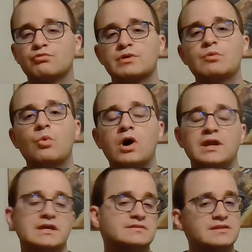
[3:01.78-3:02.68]
we
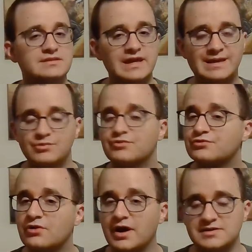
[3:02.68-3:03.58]
want in the name of
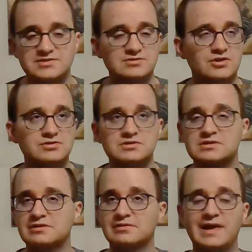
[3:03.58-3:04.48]
Christ. You know, you
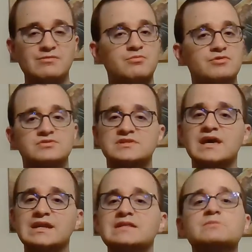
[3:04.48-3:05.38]
can claim a
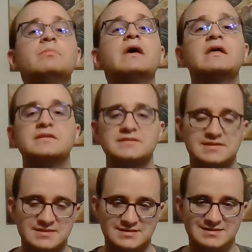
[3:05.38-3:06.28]
Mercedes
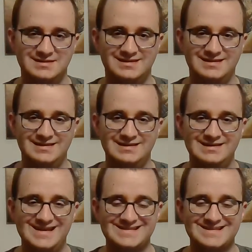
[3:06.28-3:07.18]
Benz
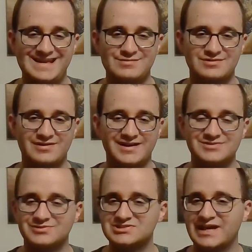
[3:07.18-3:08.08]
in the name of Christ,
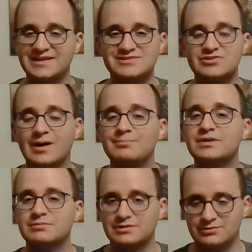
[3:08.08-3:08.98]
which that is not
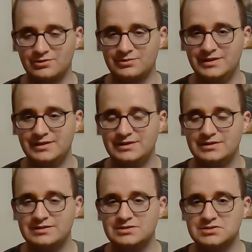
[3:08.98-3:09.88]
biblical.
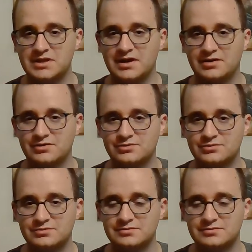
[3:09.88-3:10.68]
You know,